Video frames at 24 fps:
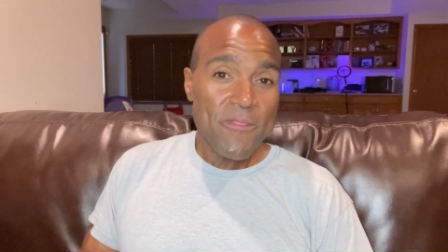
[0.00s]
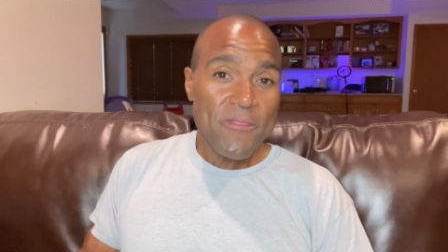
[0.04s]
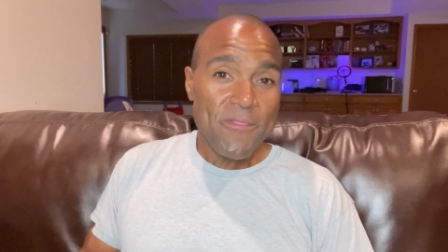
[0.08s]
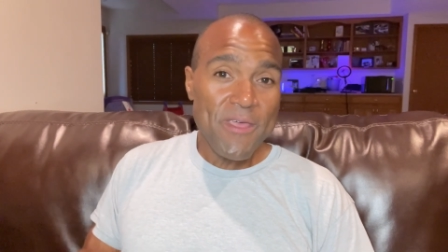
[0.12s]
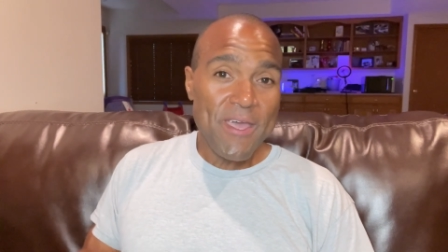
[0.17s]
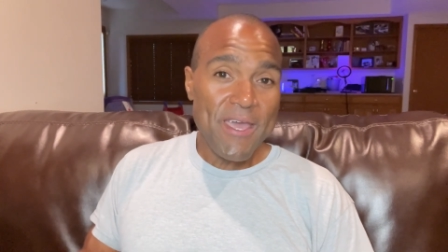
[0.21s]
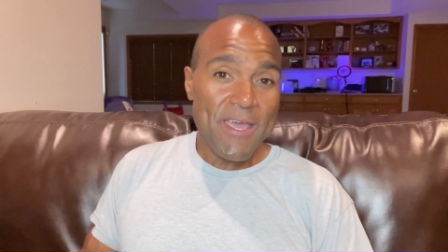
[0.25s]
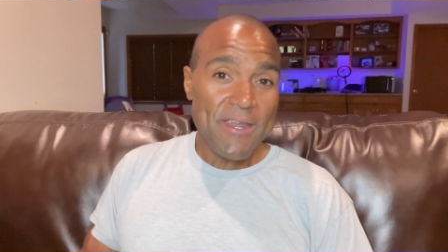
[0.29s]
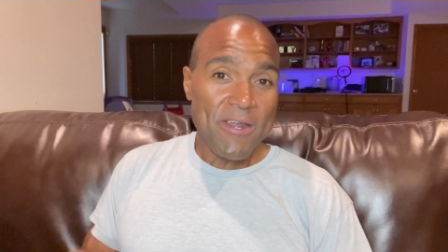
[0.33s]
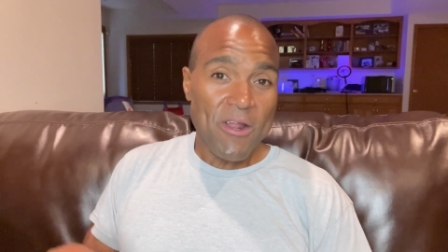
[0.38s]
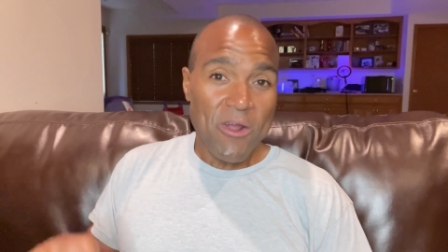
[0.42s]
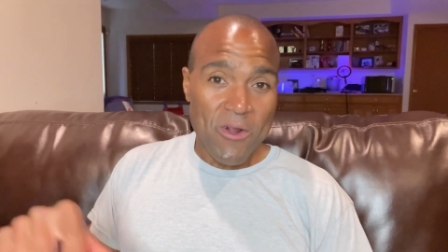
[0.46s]

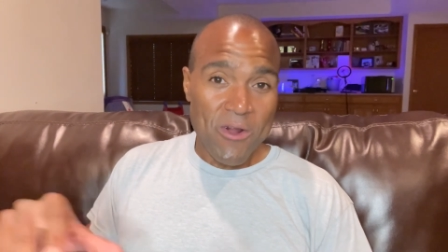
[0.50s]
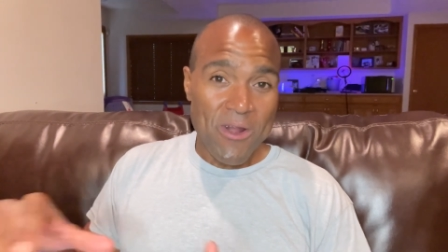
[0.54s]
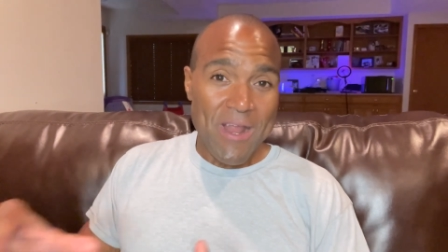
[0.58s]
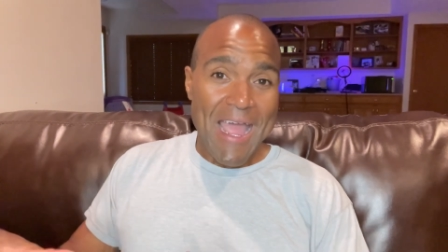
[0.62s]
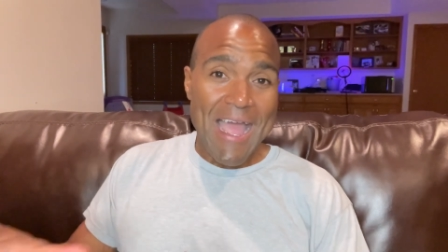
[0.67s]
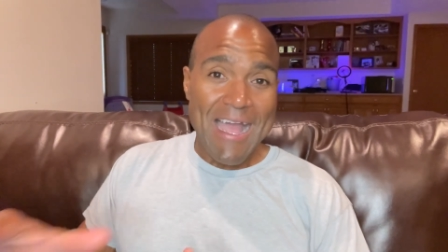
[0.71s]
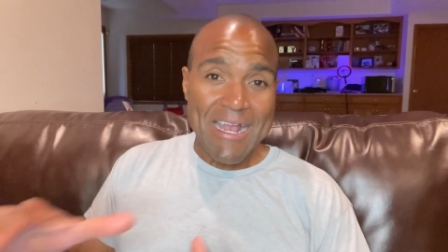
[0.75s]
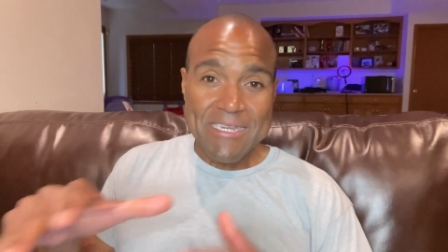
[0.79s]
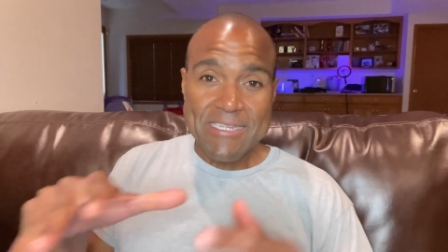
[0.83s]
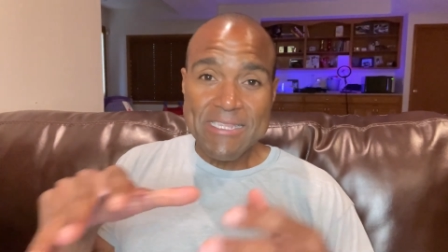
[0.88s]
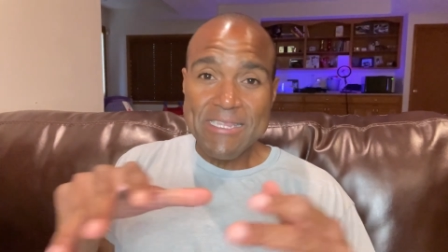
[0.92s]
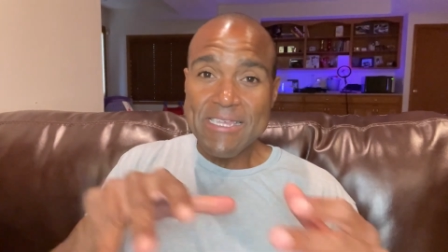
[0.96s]
that are
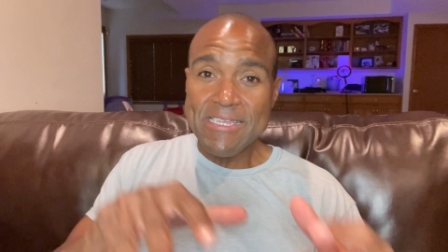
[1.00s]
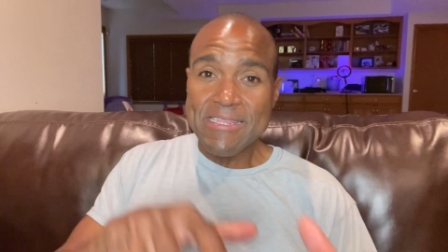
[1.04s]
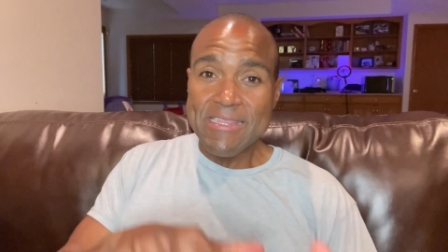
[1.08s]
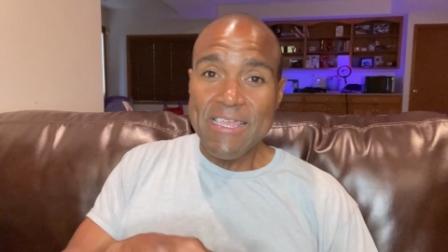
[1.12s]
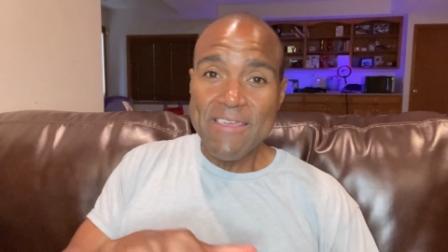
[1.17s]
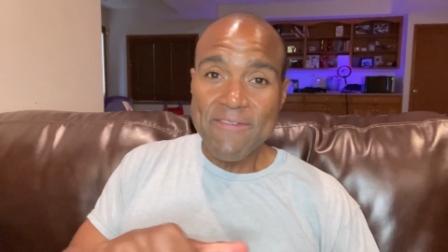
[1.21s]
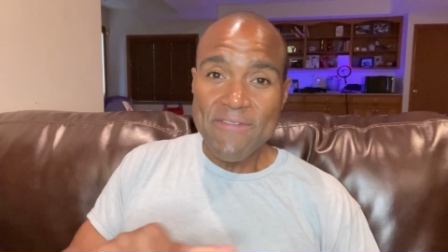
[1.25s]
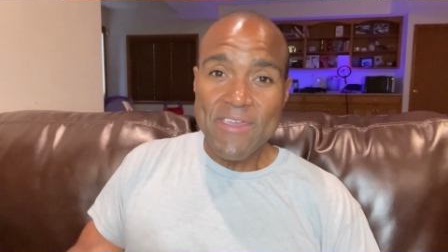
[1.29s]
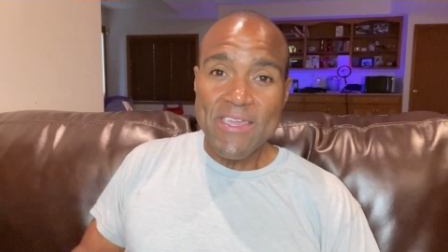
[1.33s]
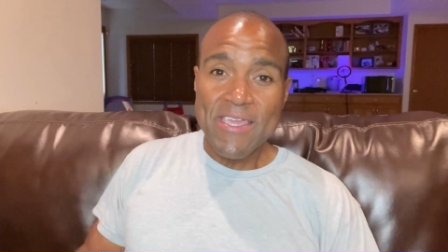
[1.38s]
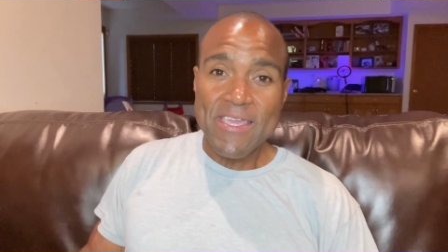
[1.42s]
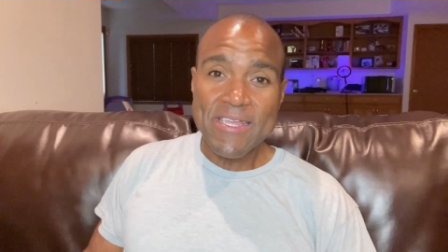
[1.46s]
actually
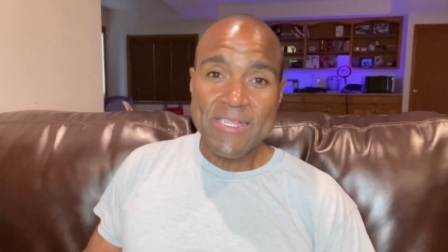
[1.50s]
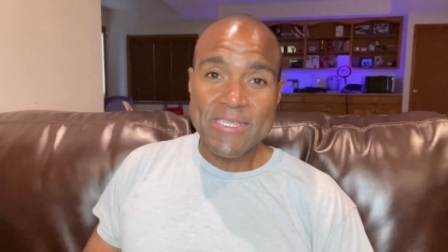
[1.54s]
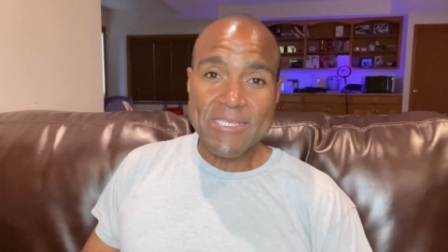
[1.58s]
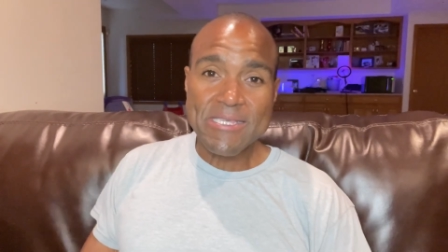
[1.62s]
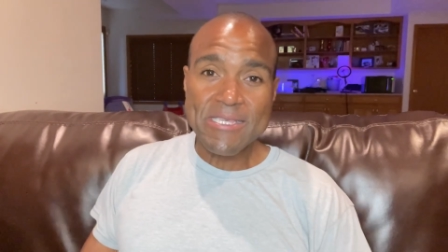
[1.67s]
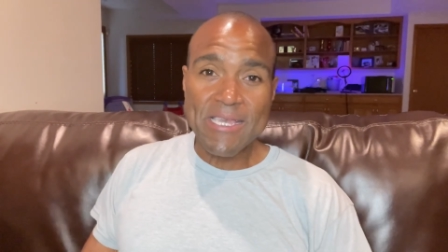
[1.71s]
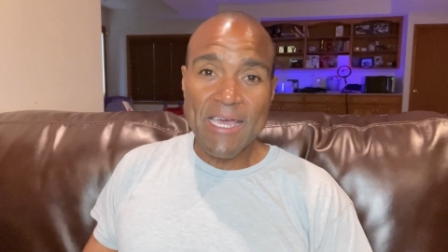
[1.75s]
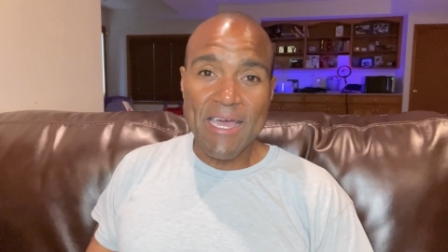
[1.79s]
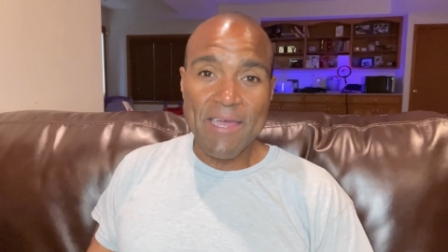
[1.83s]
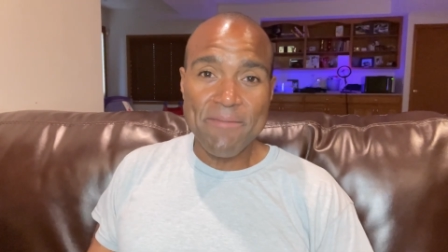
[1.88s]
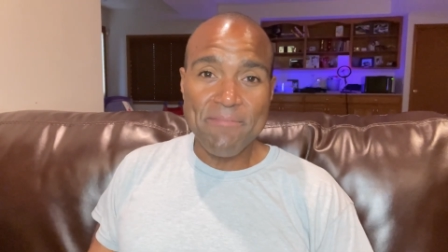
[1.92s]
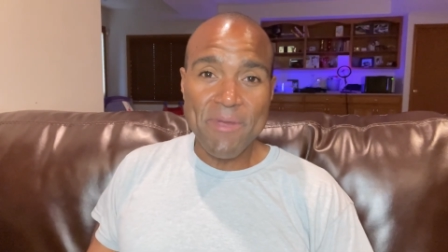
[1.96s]
living
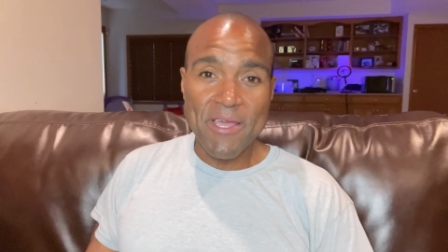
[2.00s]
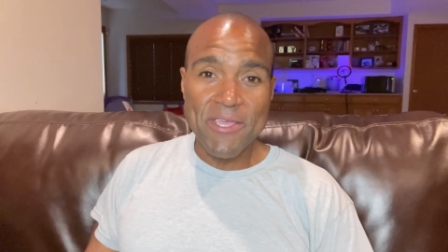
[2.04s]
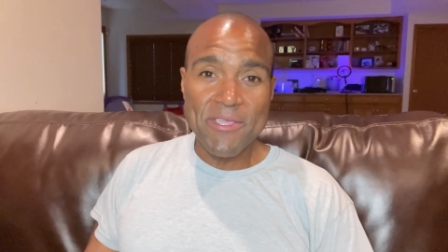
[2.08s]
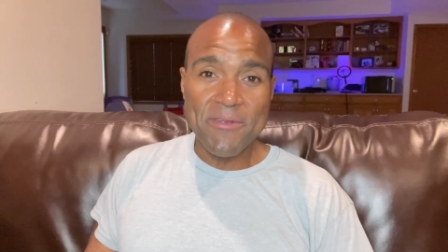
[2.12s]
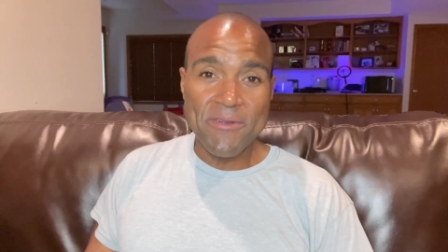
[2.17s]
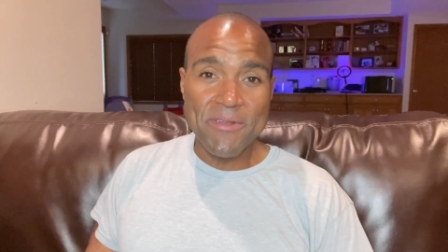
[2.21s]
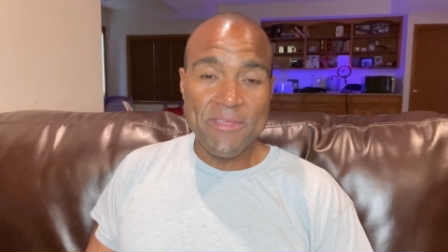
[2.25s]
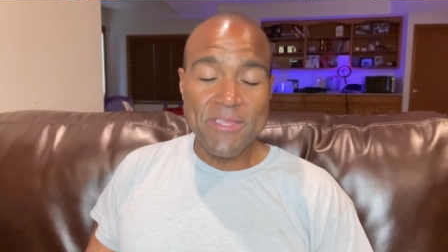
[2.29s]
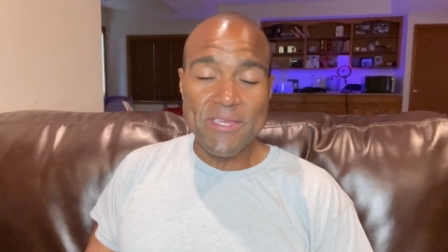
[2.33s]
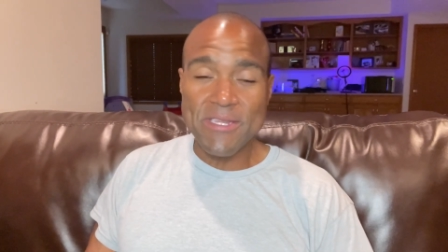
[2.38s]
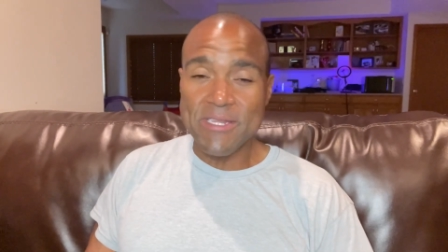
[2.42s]
inside my unit.